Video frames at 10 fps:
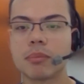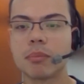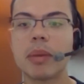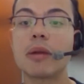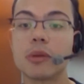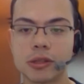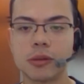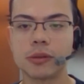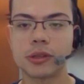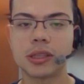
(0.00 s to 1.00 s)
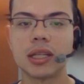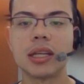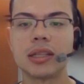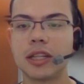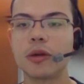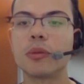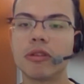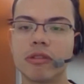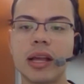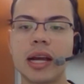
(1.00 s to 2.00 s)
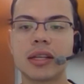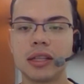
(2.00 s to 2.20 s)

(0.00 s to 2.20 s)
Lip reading: bad results that don't reflect